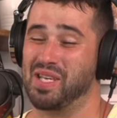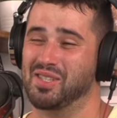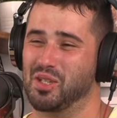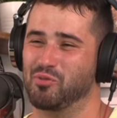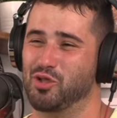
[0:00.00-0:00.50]

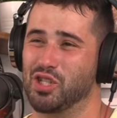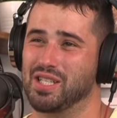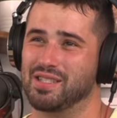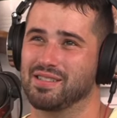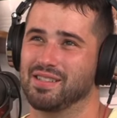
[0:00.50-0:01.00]
Beats of
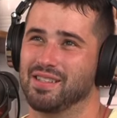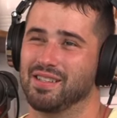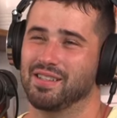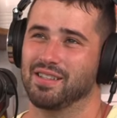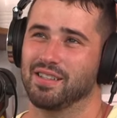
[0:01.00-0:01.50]
shit.
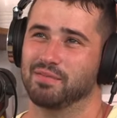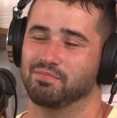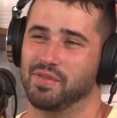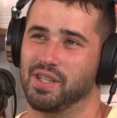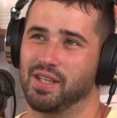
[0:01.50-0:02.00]

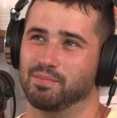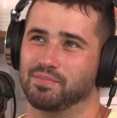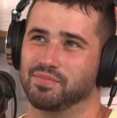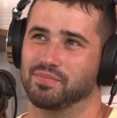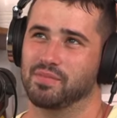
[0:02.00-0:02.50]
Yeah,
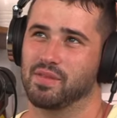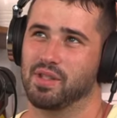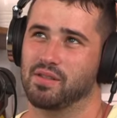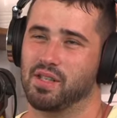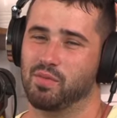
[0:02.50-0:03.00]
oh, boy,
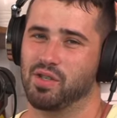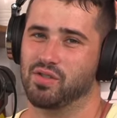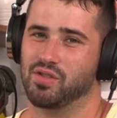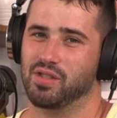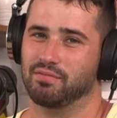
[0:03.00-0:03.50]
it's gonna be
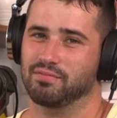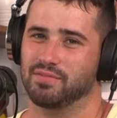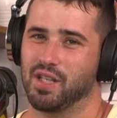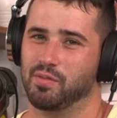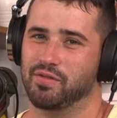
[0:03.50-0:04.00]
interesting.
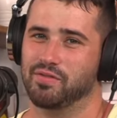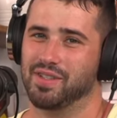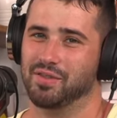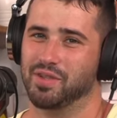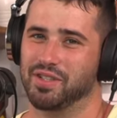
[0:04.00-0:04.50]
That'll be
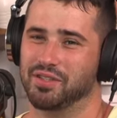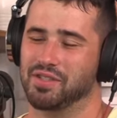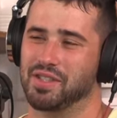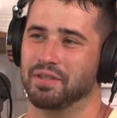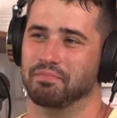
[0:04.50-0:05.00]
that'll be a good
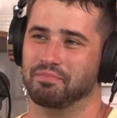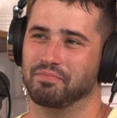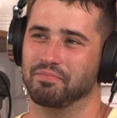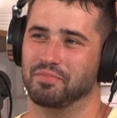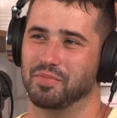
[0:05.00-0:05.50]
time.
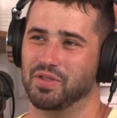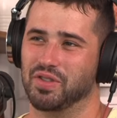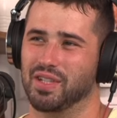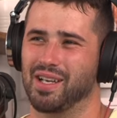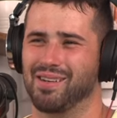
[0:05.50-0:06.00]
Yeah, we'll
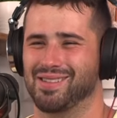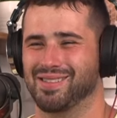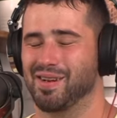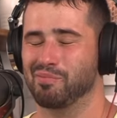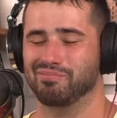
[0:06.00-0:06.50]
see. And
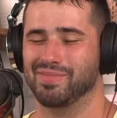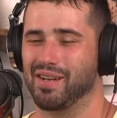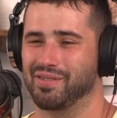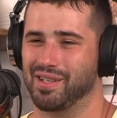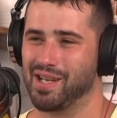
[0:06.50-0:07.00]
also, I'm
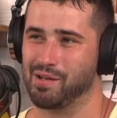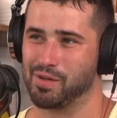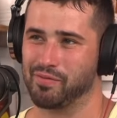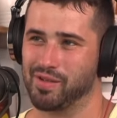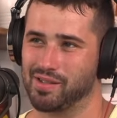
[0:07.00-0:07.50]
definitely gonna hate what
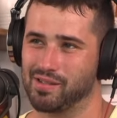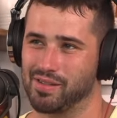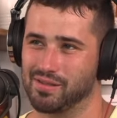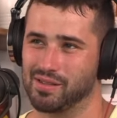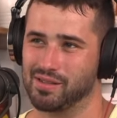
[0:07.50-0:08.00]
the fuck they're listening